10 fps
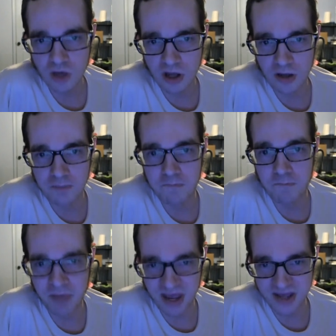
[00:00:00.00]

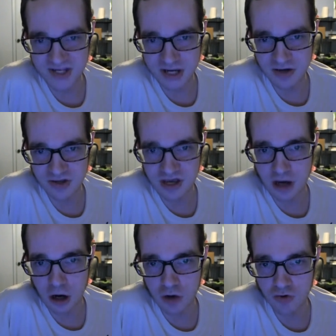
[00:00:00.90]
will
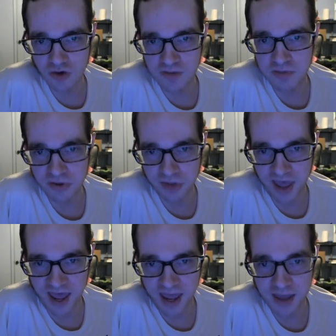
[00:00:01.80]
basically only
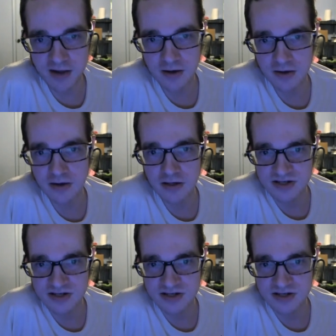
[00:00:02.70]
play